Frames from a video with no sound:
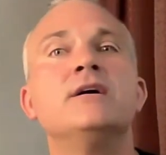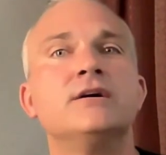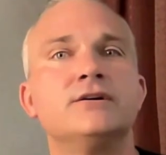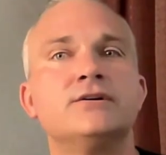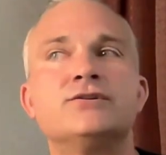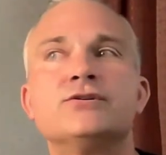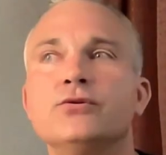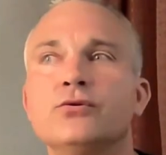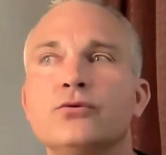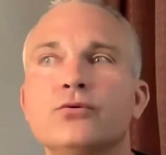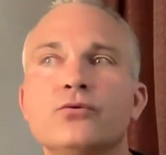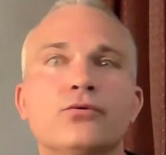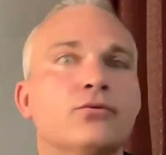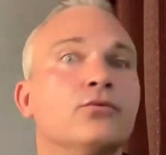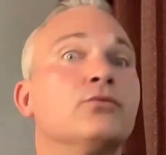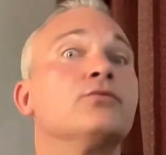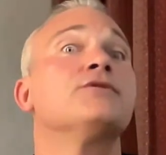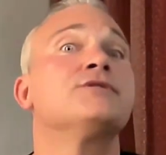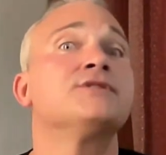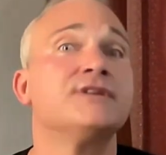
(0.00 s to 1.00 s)

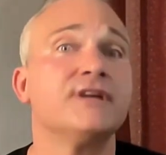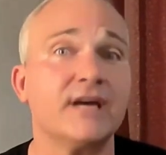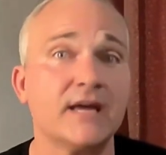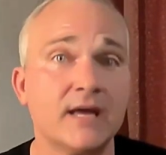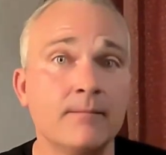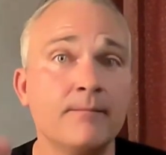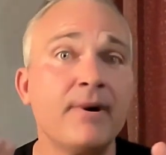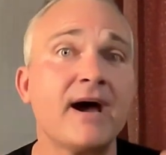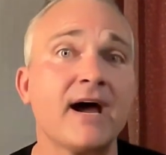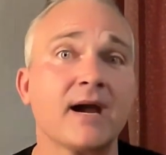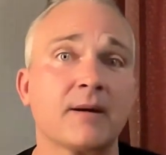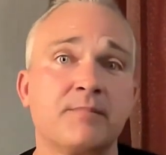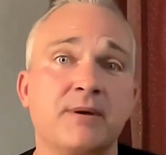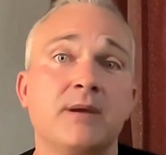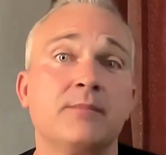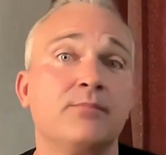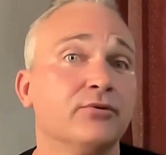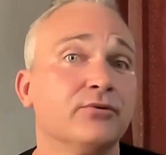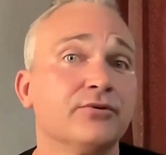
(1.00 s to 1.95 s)
to, to impact people,